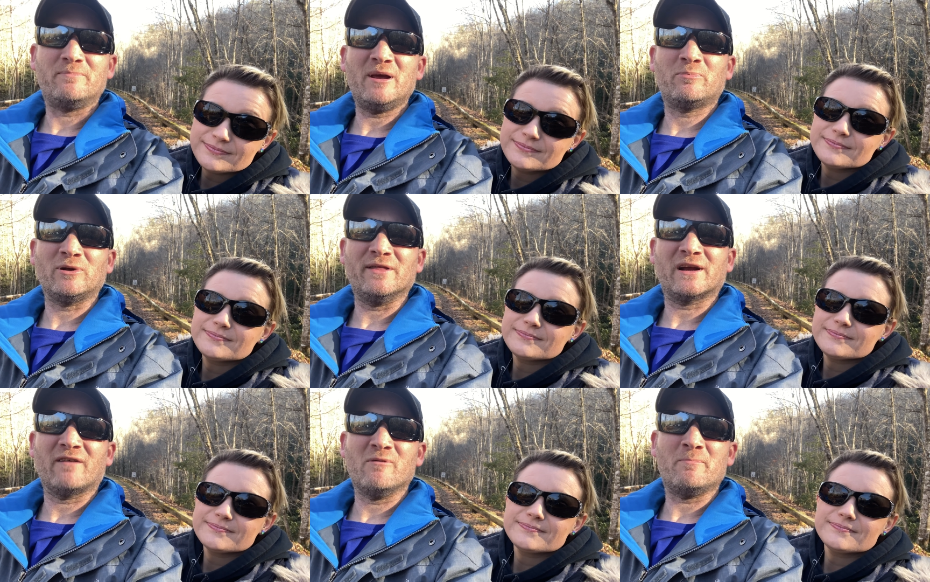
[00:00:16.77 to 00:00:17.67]
Speaker 1: people and the
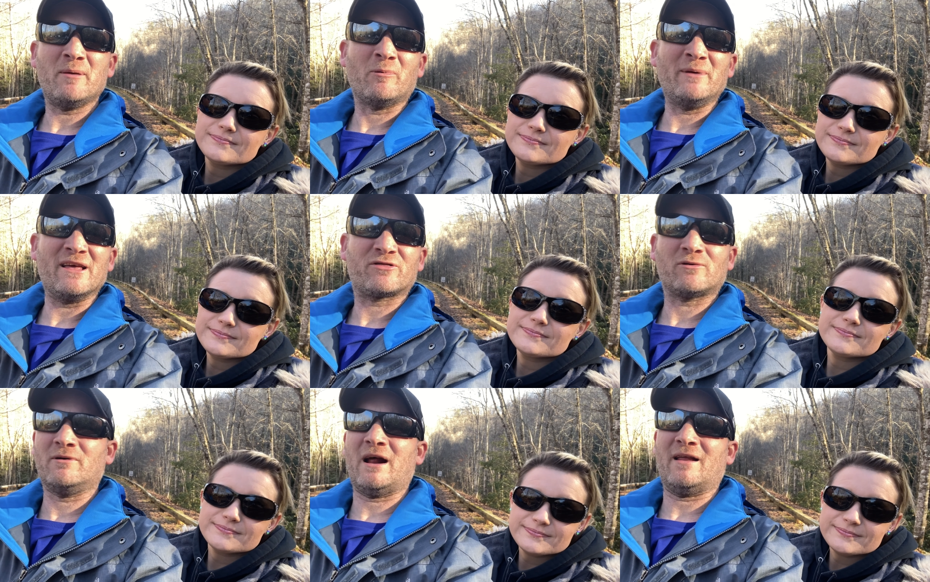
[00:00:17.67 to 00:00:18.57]
government, people being
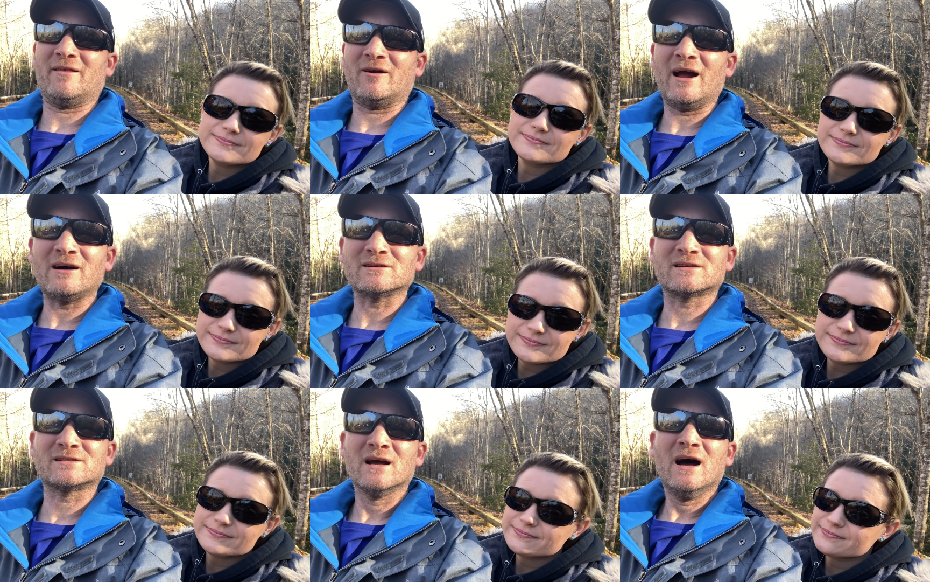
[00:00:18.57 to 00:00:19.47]
thrown out of their
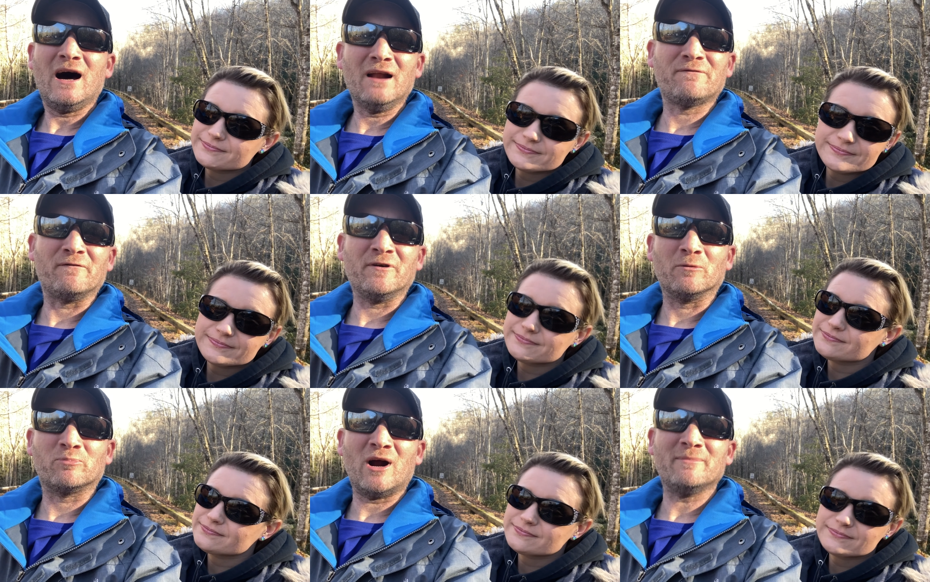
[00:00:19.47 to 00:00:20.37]
houses,
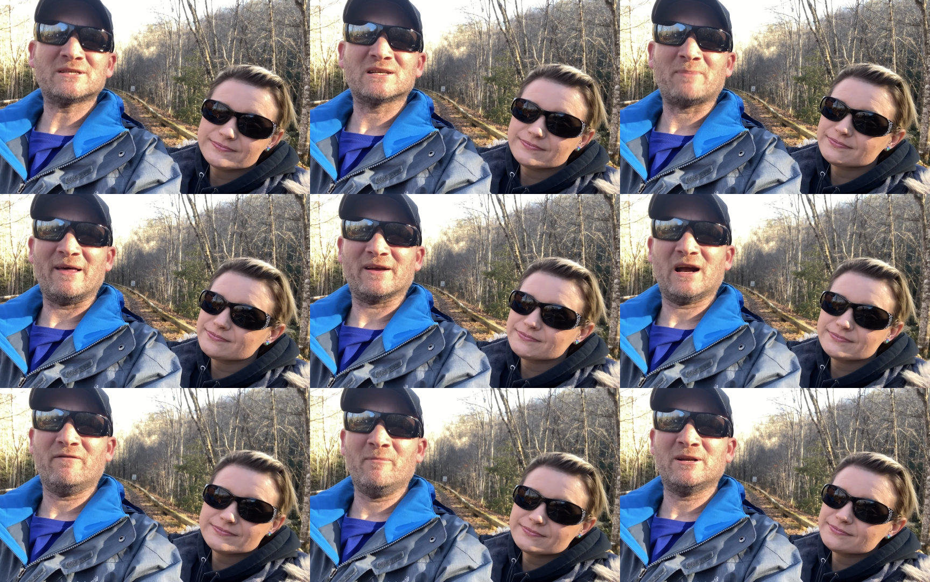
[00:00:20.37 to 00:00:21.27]
unfulfilled promises by the
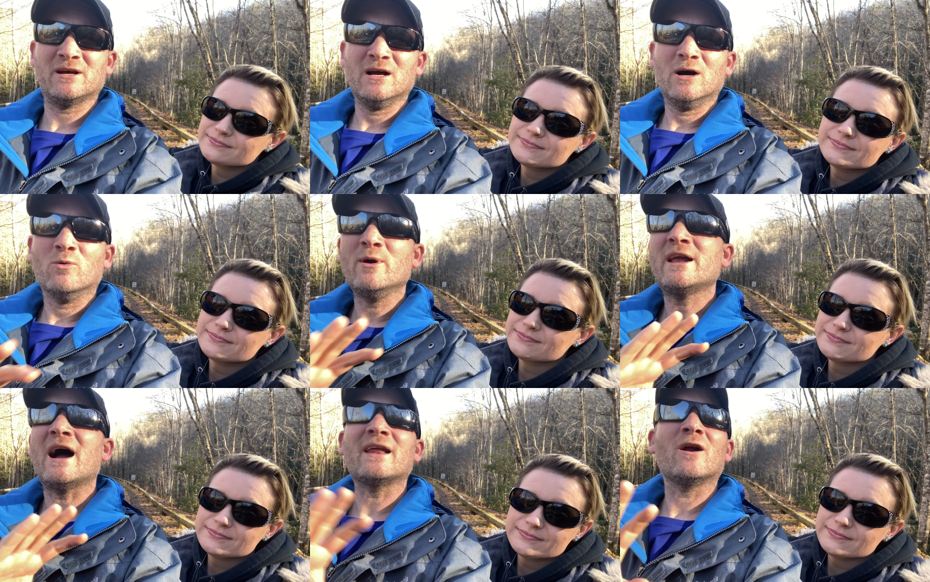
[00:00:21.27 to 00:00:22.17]
government. We
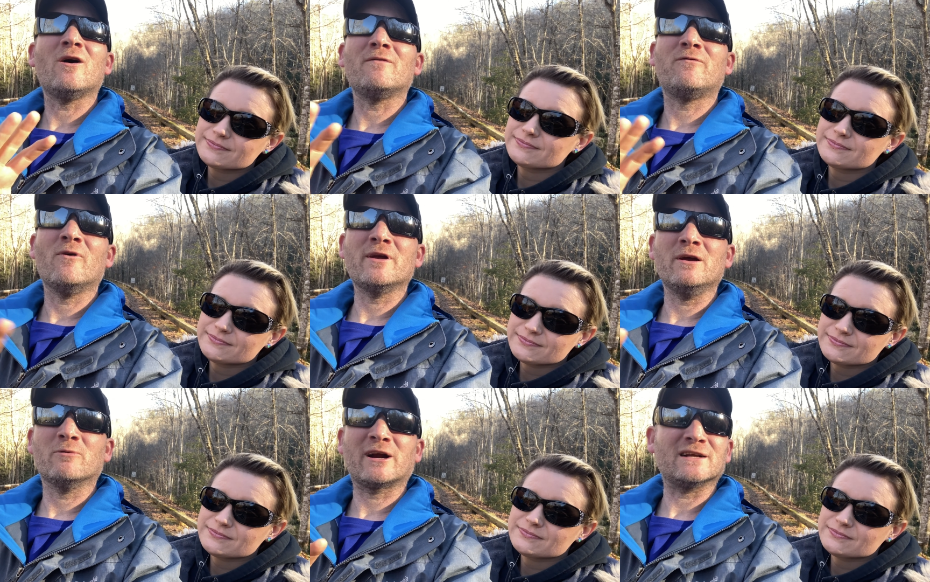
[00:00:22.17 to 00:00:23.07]
got it all for
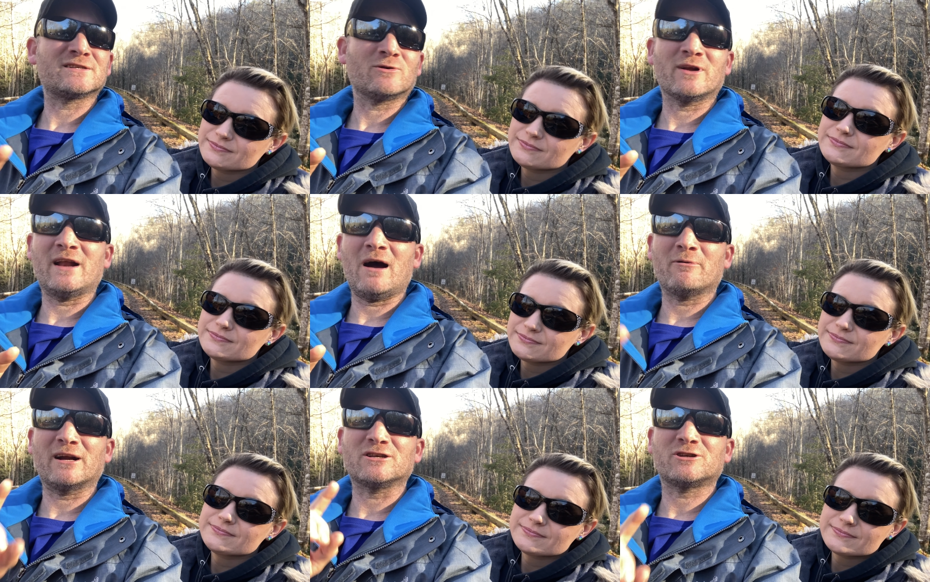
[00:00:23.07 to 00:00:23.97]
you. We're gonna sort it out.
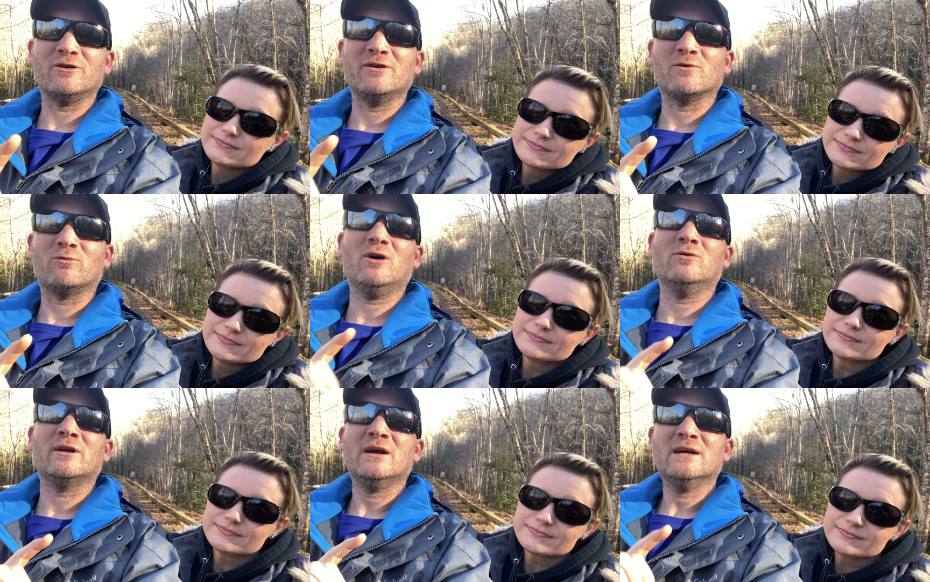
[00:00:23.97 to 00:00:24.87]
We're gonna show you the
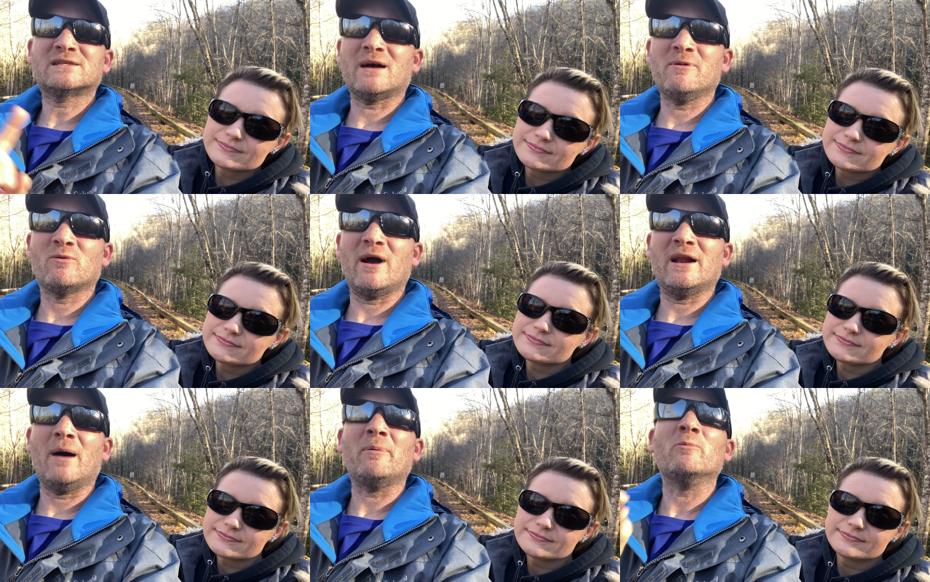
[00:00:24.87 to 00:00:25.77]
road. It's coming right
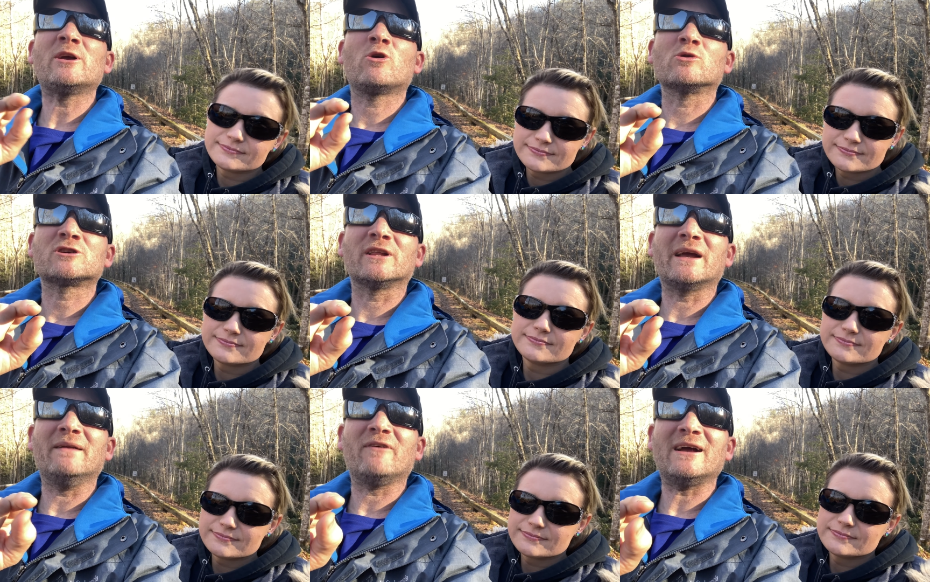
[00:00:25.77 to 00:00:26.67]
up, and we
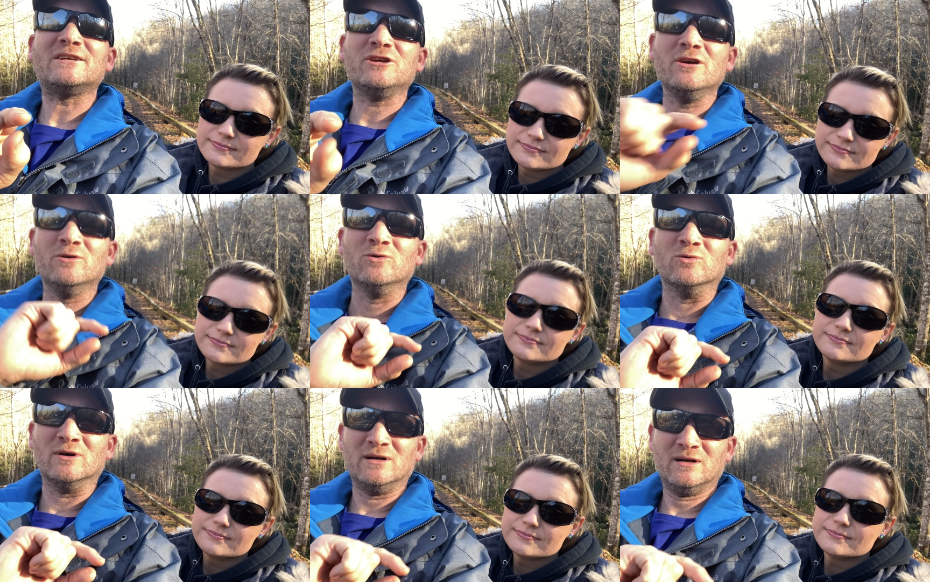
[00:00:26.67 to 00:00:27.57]
cordially invite
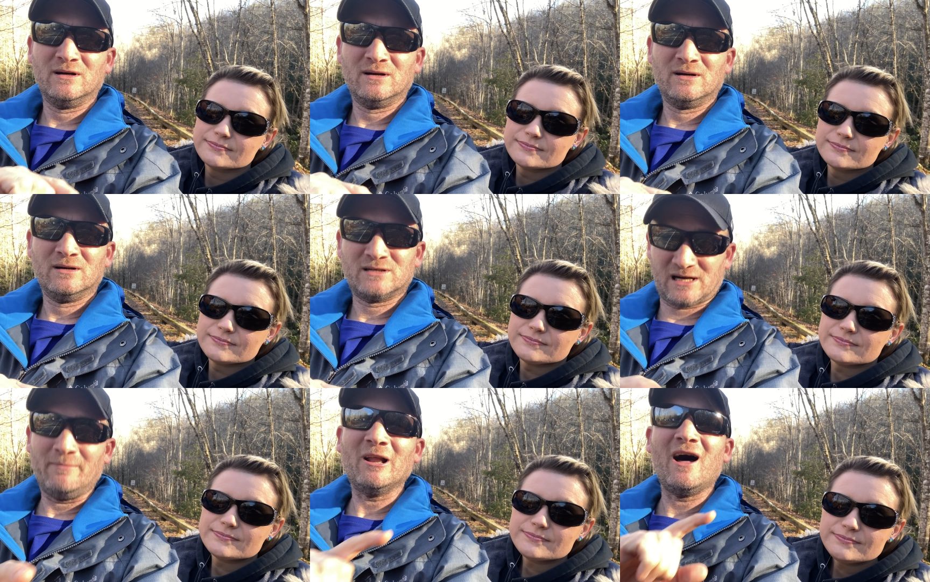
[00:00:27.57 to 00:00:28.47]
you to
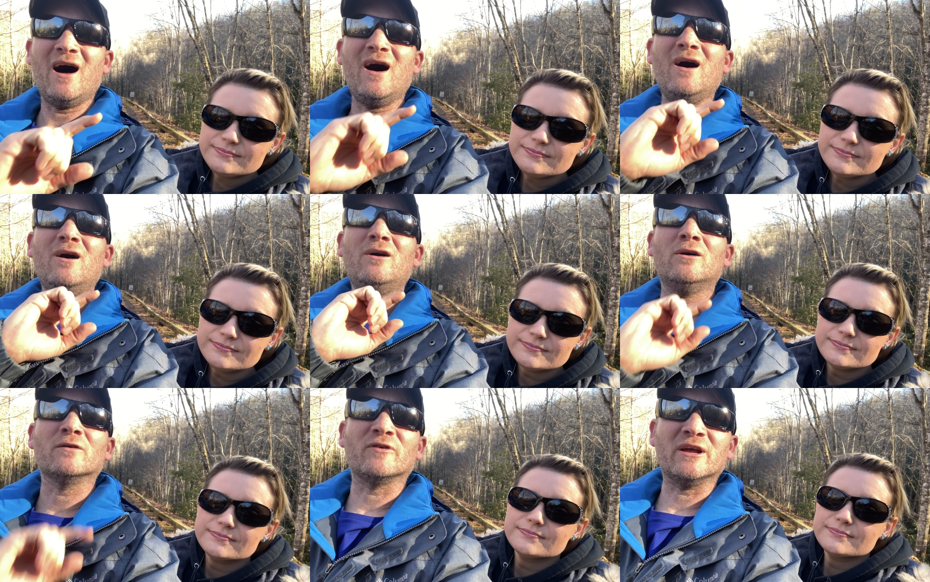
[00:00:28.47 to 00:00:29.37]
come
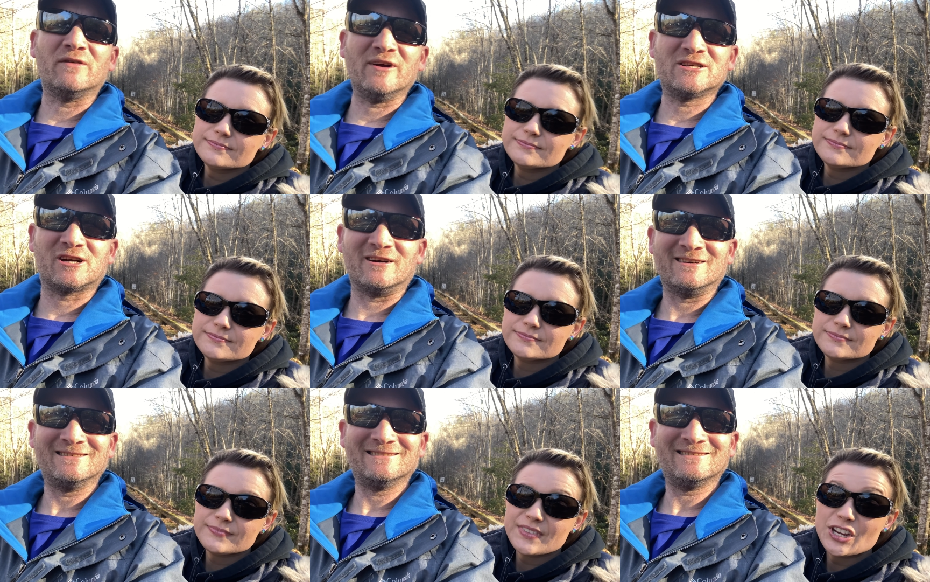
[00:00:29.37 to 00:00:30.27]
along for the adventure.
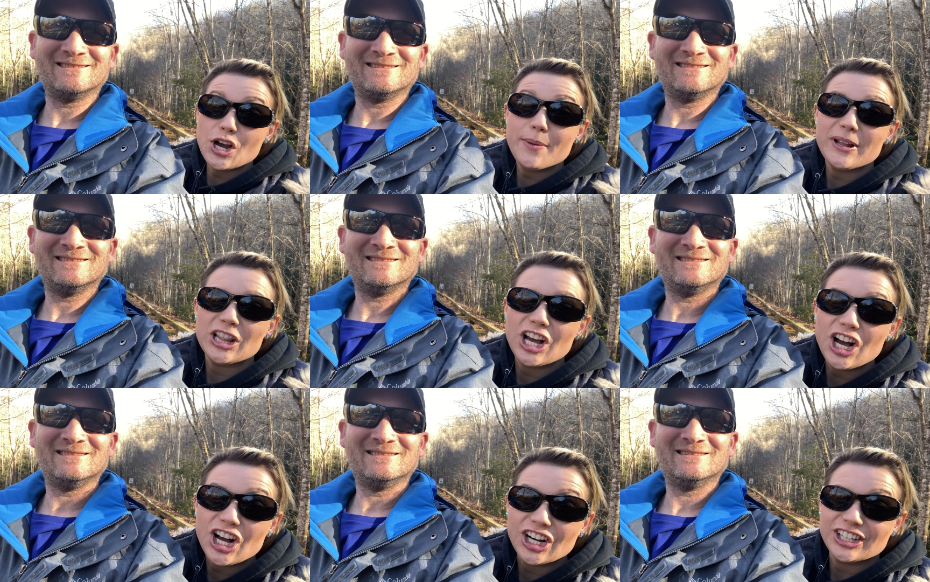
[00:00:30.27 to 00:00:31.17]
Speaker 2: Come
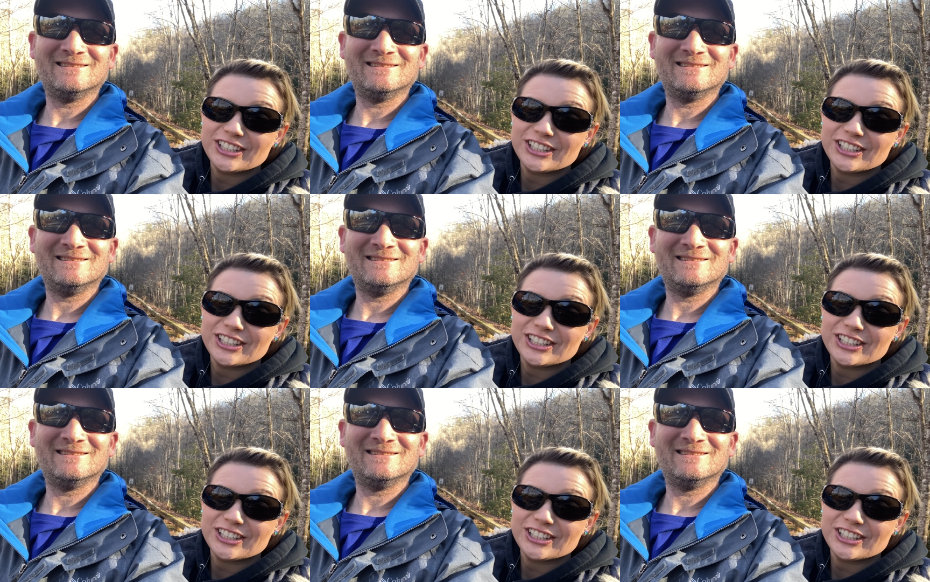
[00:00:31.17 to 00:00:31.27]
along.